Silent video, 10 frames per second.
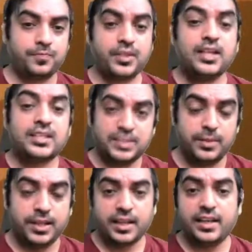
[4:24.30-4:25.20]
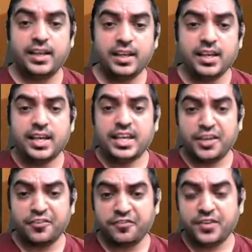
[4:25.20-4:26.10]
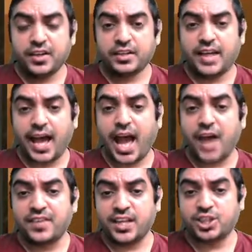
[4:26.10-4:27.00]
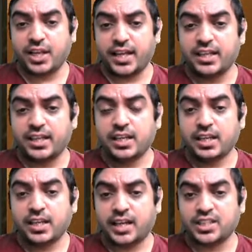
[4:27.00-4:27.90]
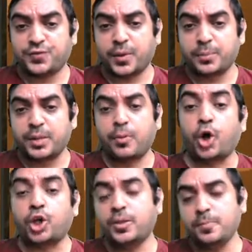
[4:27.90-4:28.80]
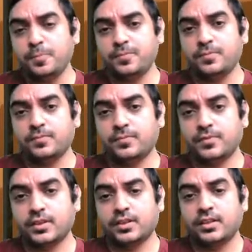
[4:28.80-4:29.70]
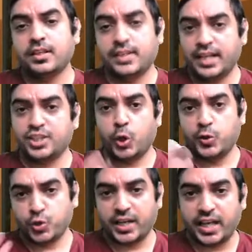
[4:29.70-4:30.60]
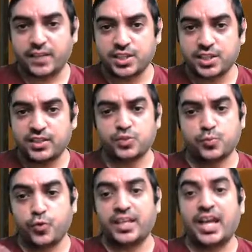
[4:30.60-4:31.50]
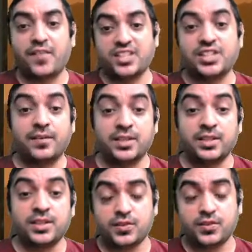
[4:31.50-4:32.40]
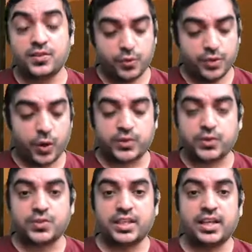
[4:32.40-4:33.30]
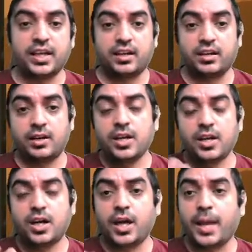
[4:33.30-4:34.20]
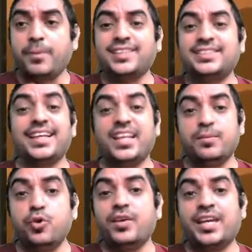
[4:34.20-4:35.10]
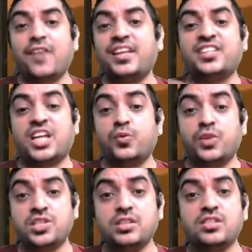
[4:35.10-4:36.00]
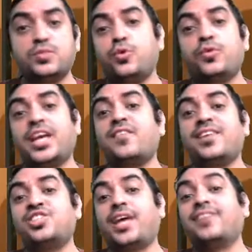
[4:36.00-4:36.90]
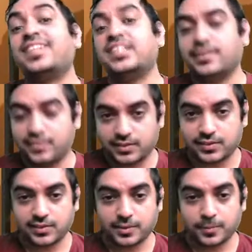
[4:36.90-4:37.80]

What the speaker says: Similarly, if the average line cuts from the bottom, that is also a divergence, moving average divergence. We also say like MACD, moving average convergence, moving average divergence.